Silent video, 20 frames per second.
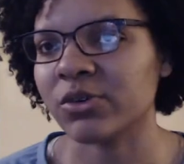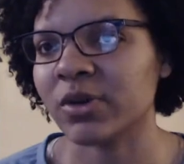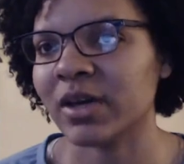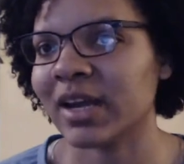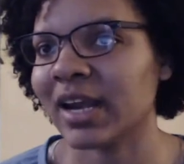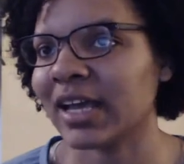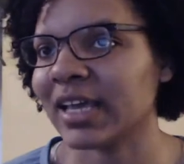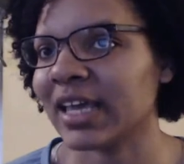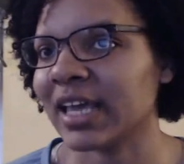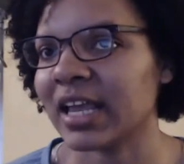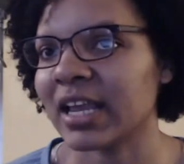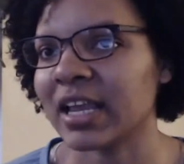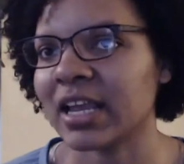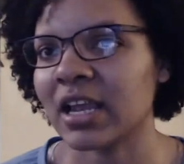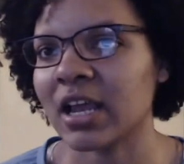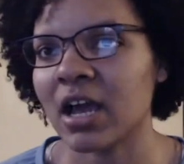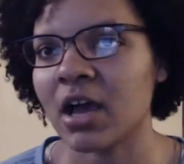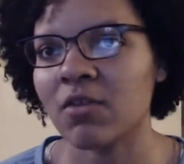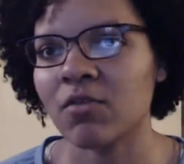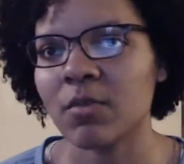and I
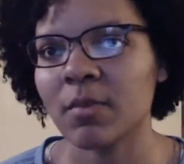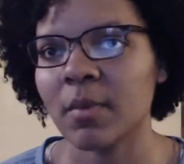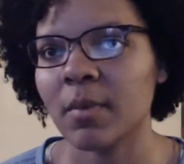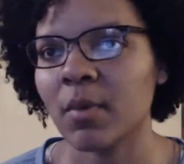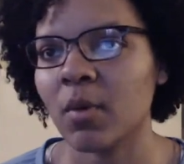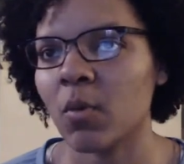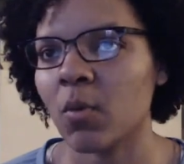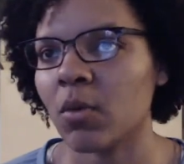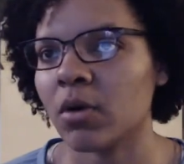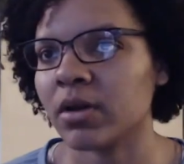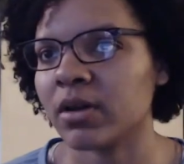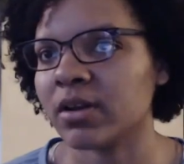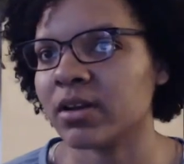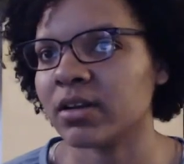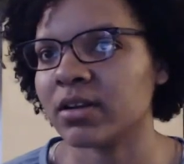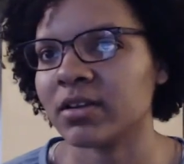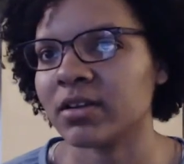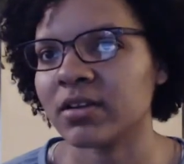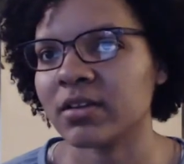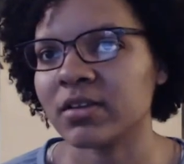cannot remember what it
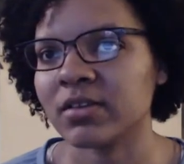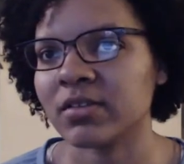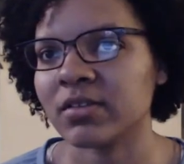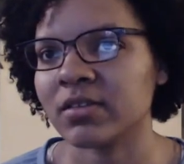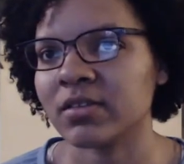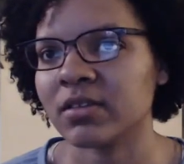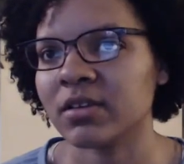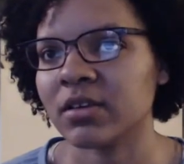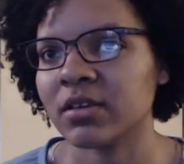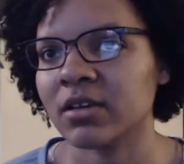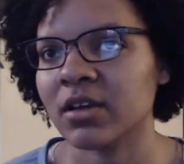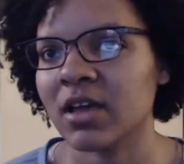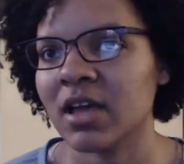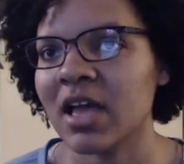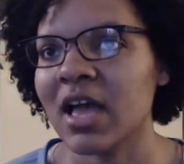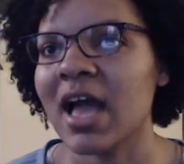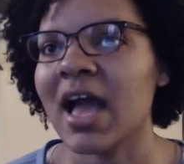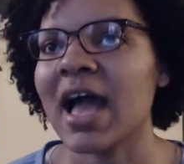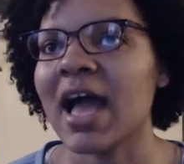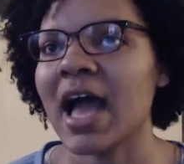is.
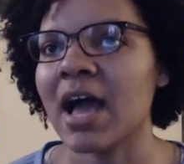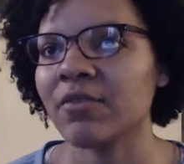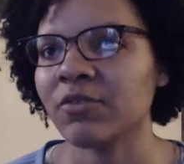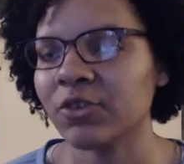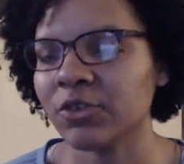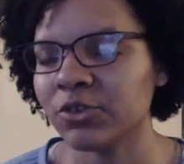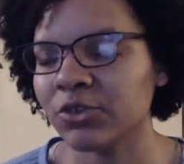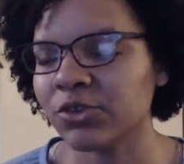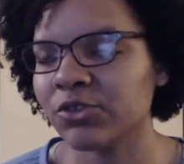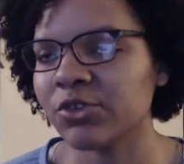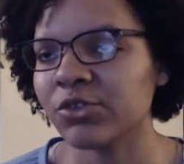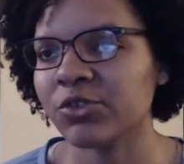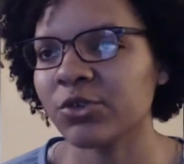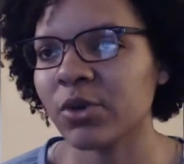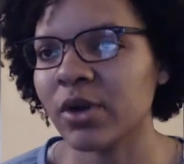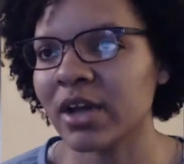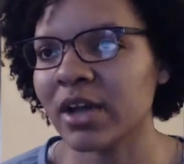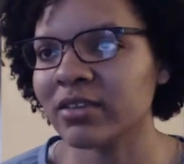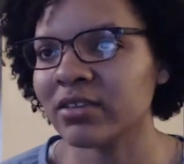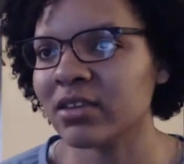After Jersey
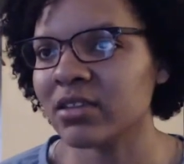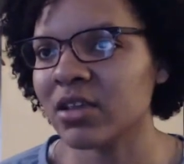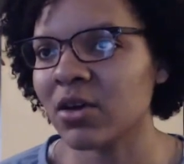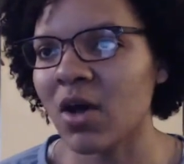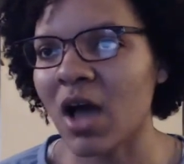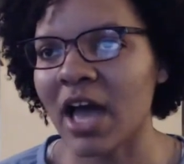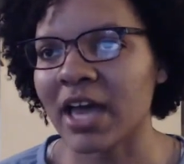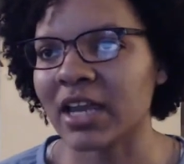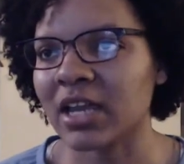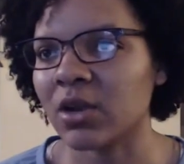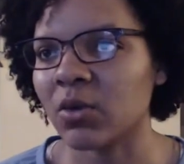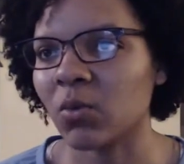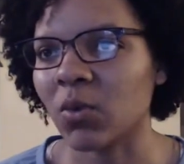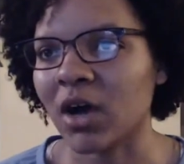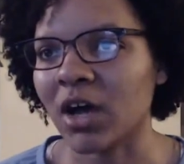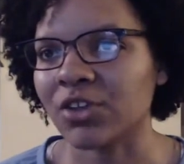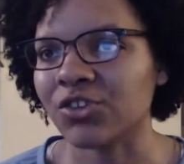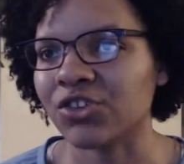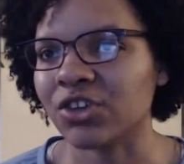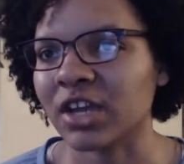Shore ended though, I didn't
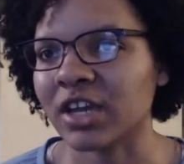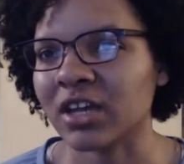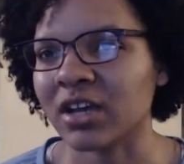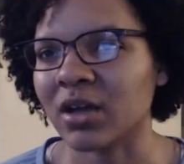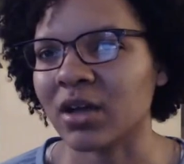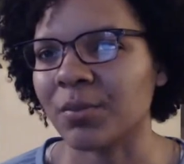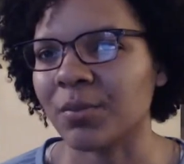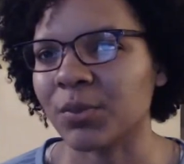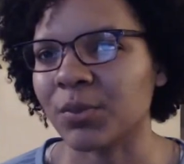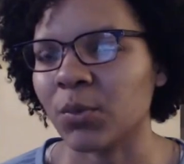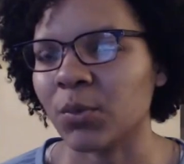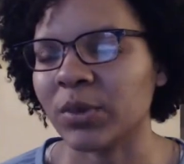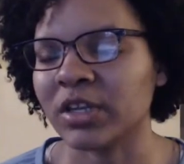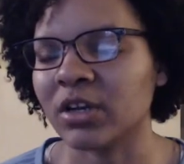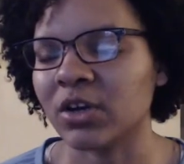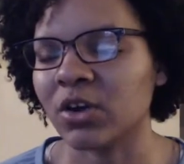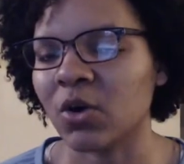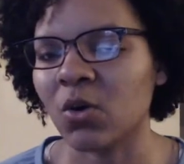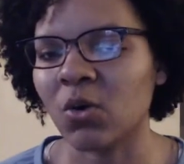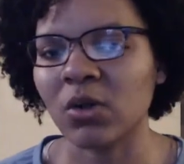watch like when
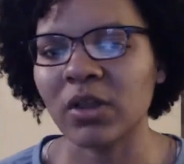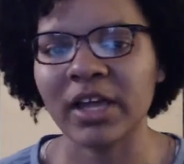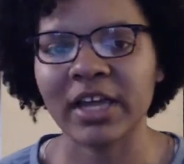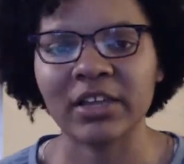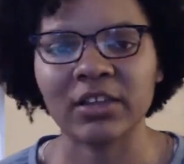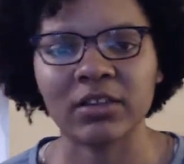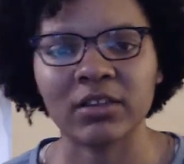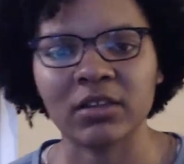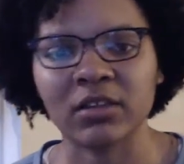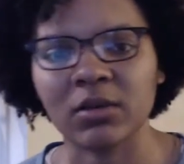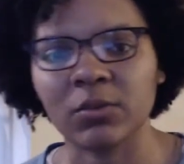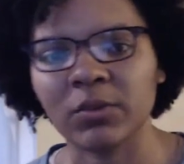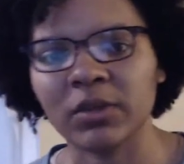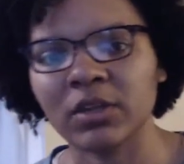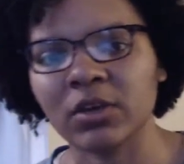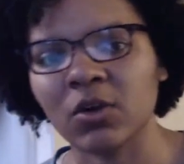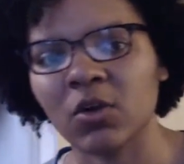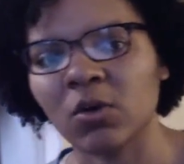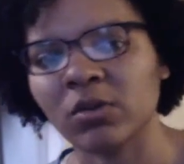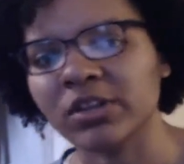Nicole
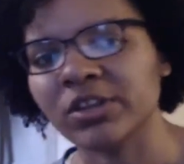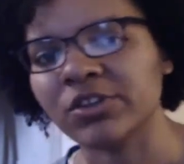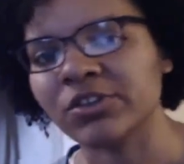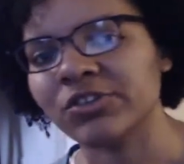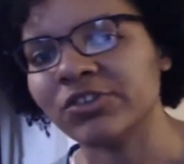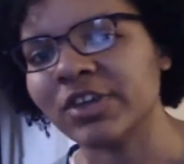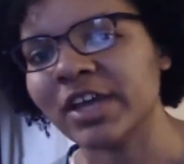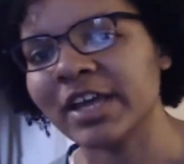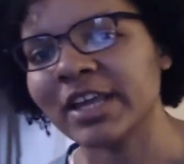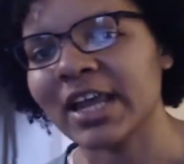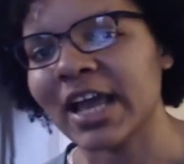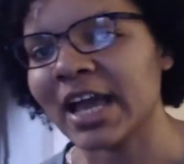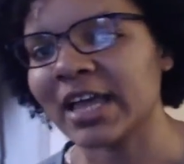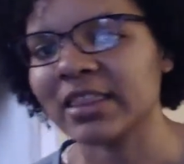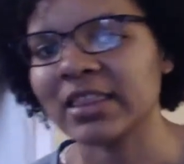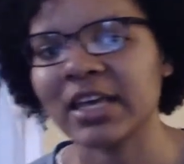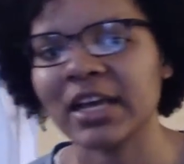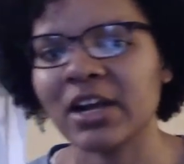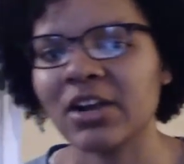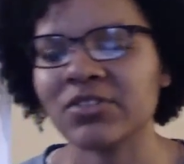and Jen had
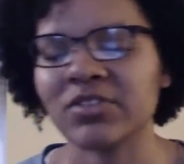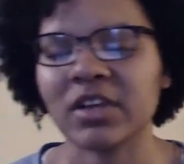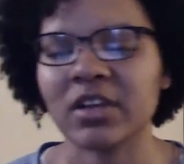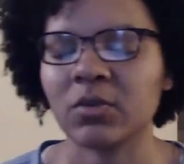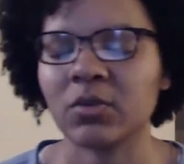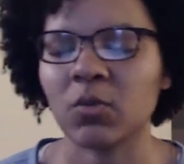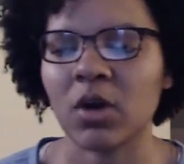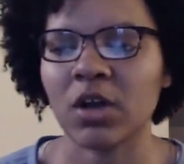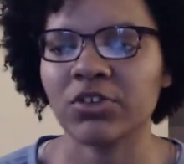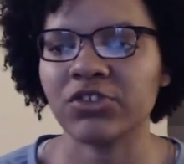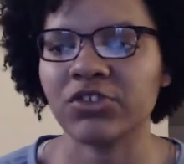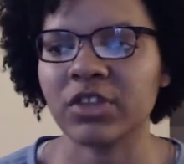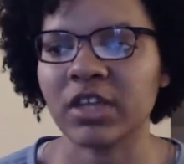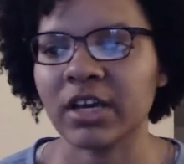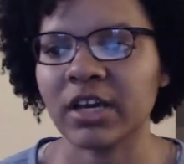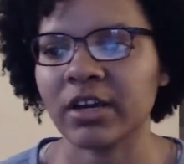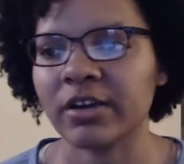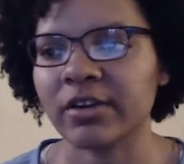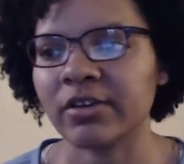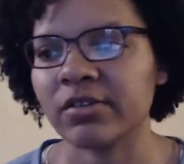theirs, I didn't watch
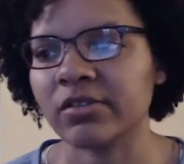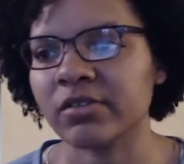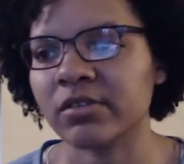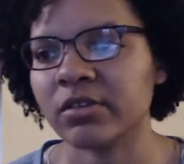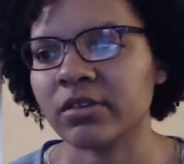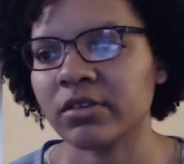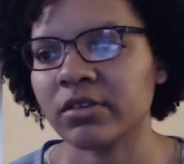theirs.